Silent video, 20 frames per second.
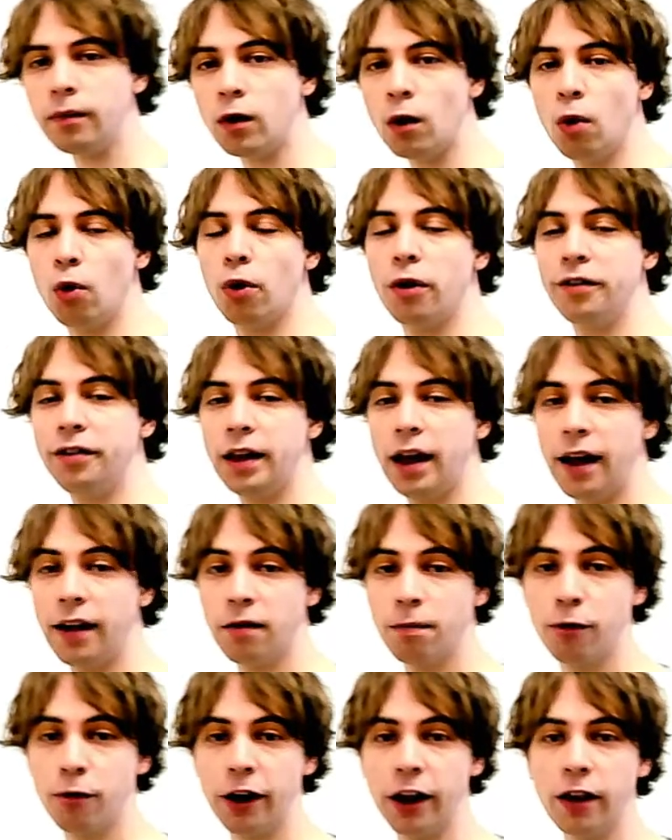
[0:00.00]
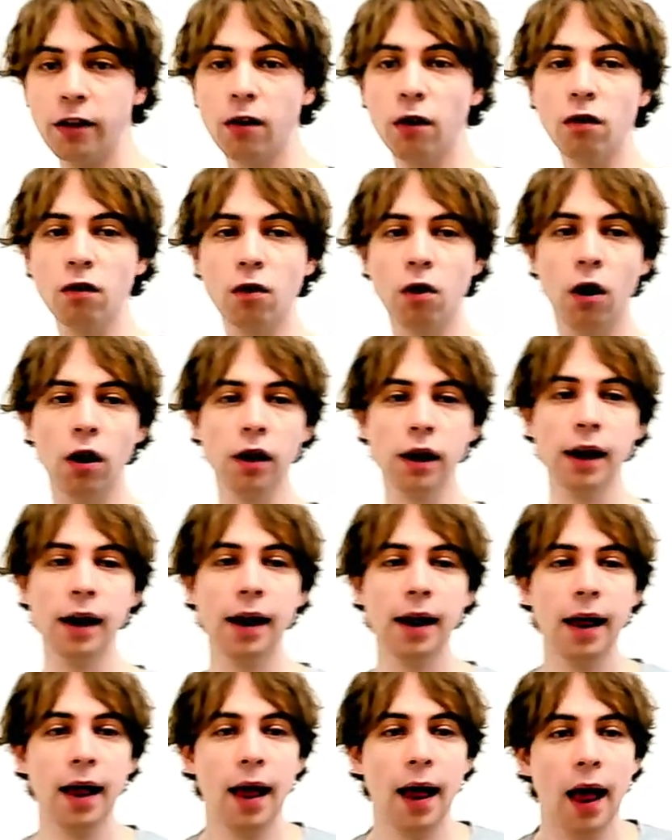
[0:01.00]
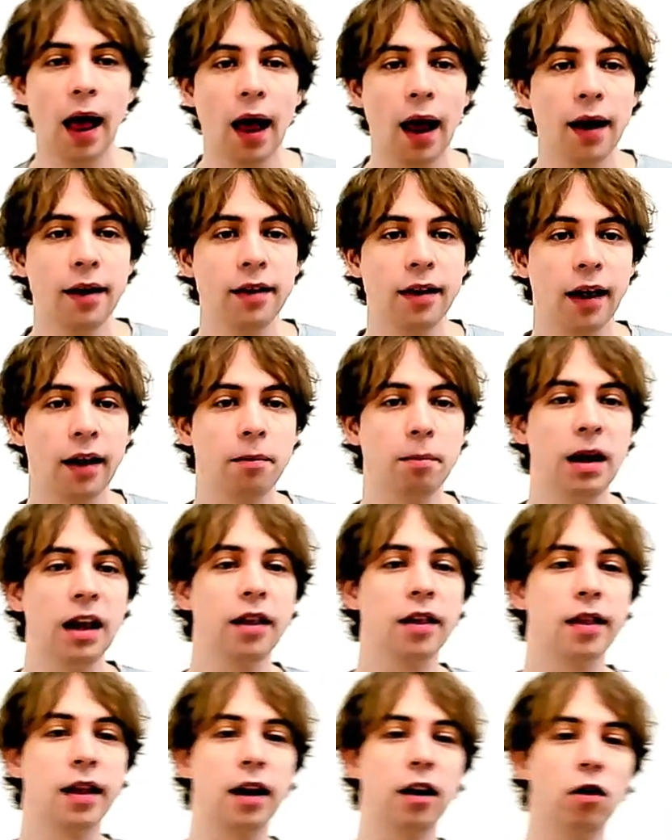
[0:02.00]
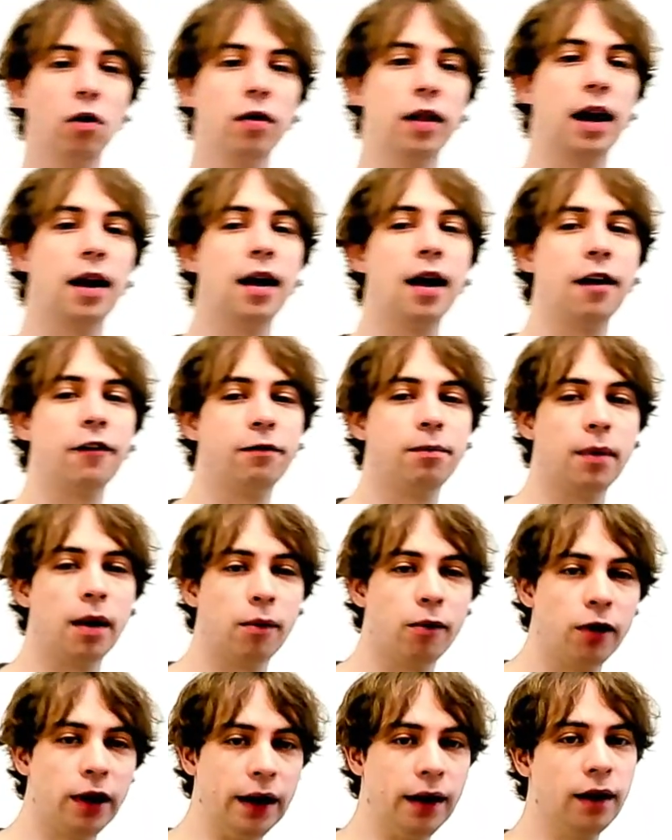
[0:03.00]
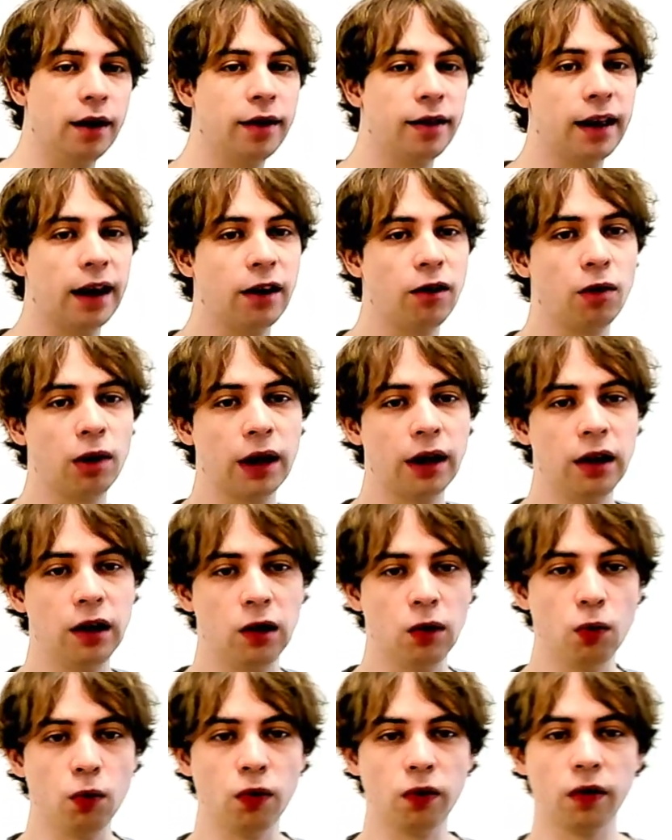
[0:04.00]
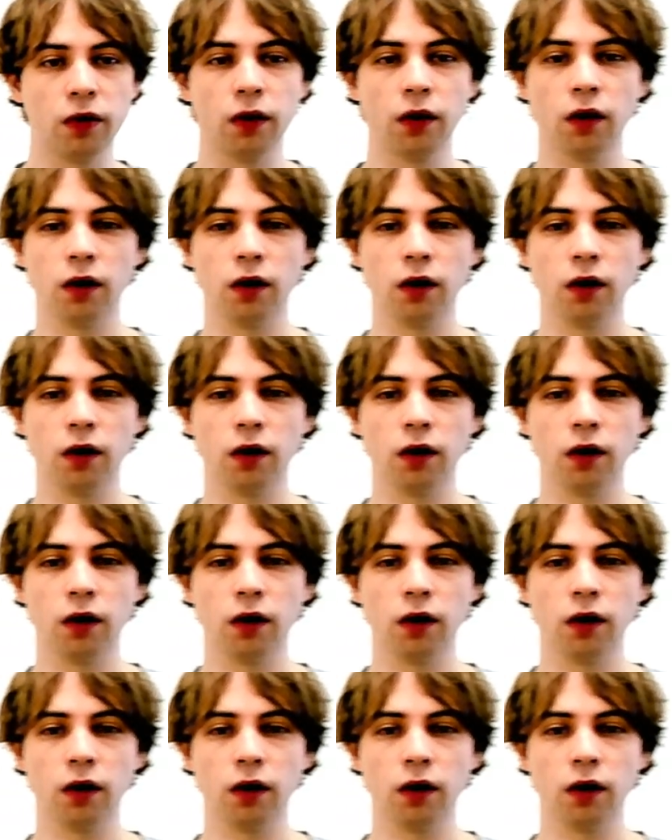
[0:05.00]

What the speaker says: or the sbreak syscall, and that means that you then have memory that you can use